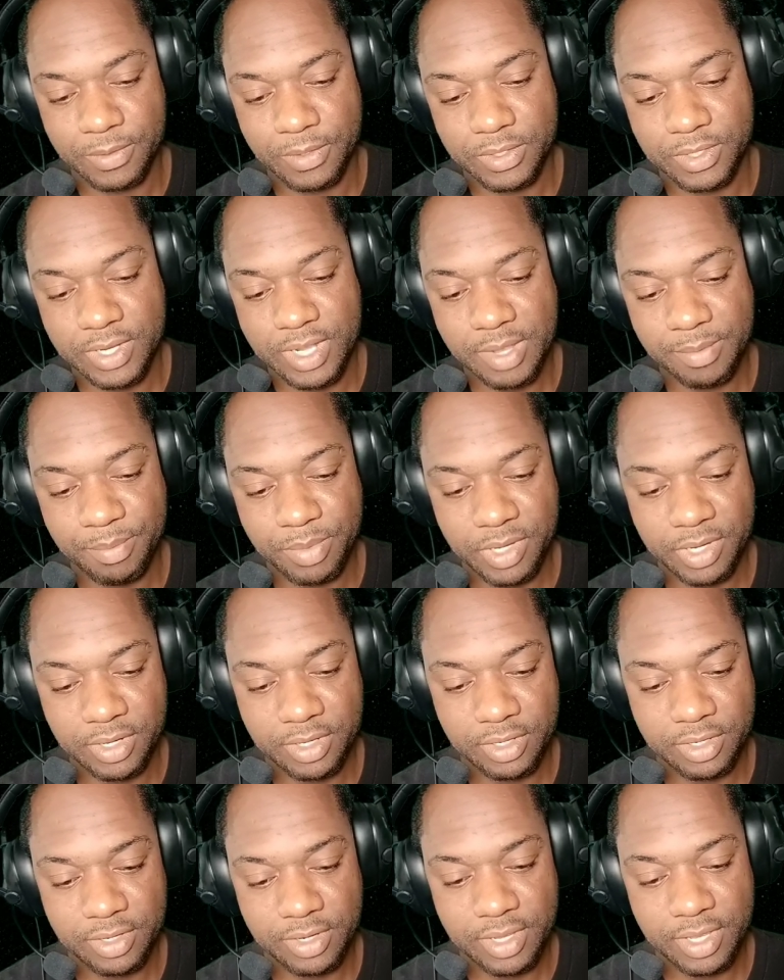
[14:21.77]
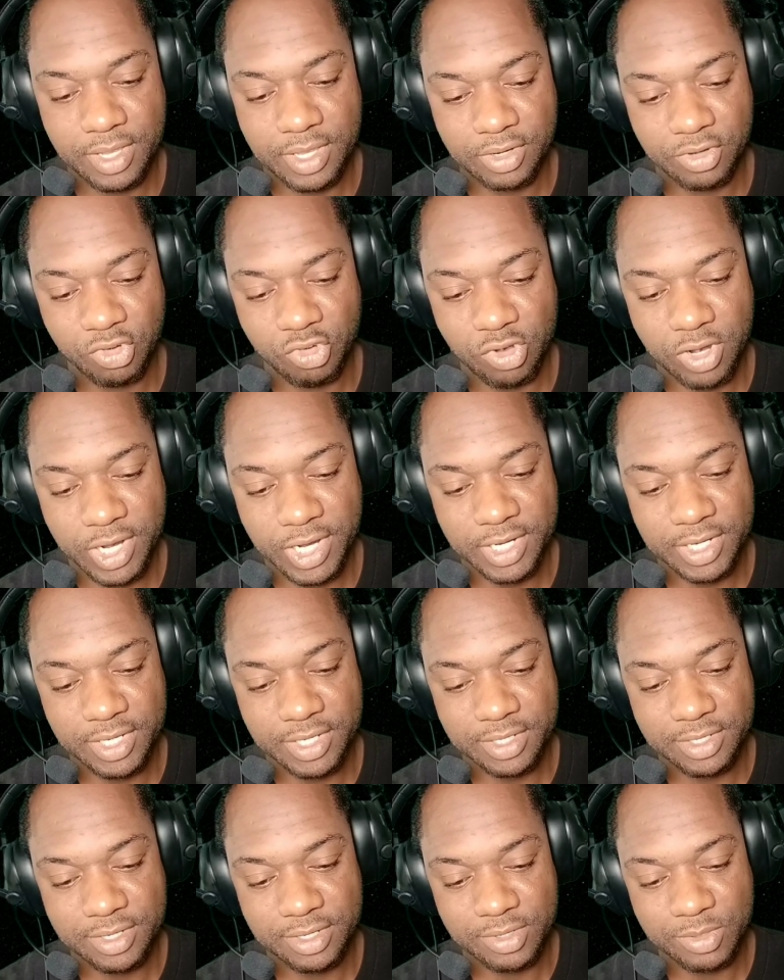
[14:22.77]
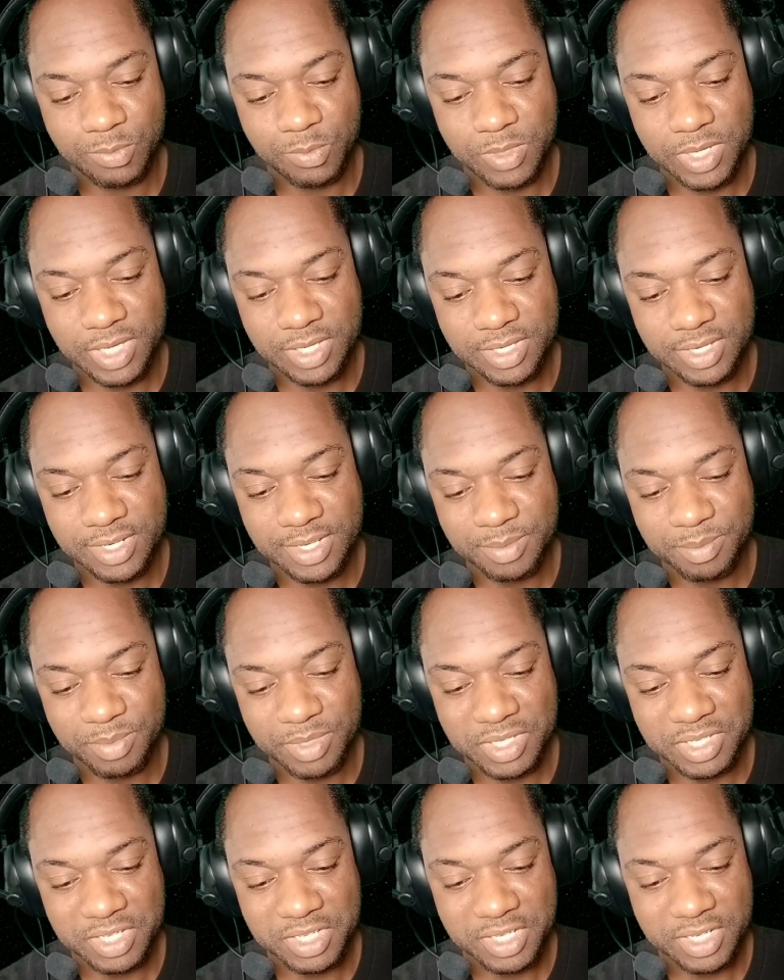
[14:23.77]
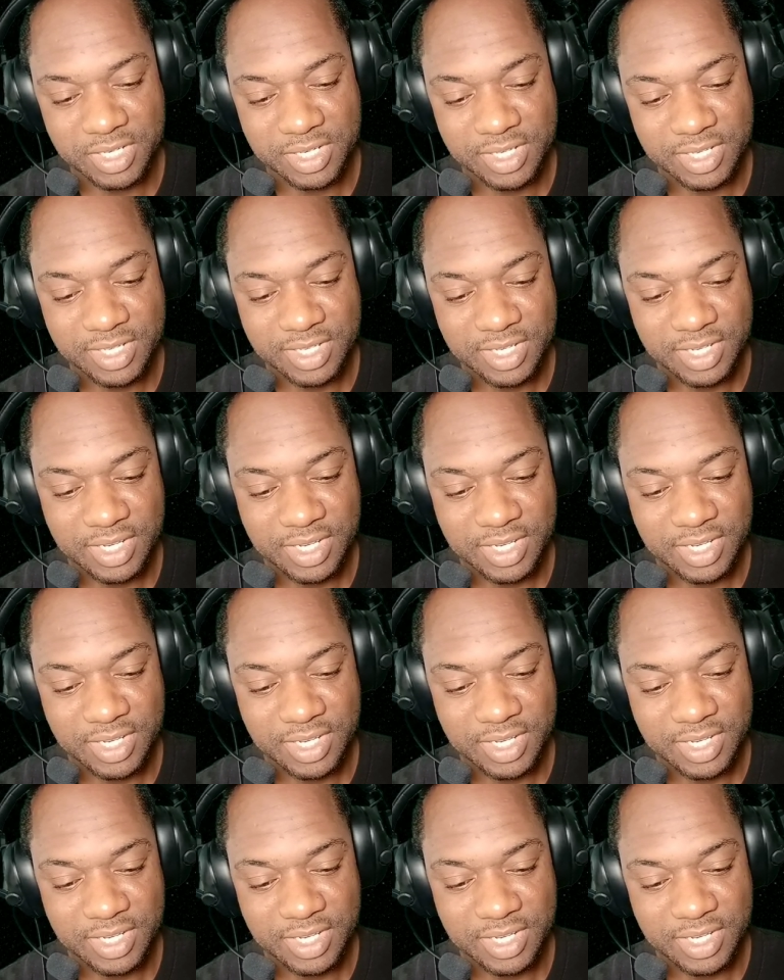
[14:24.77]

step in. trying to squeeze into position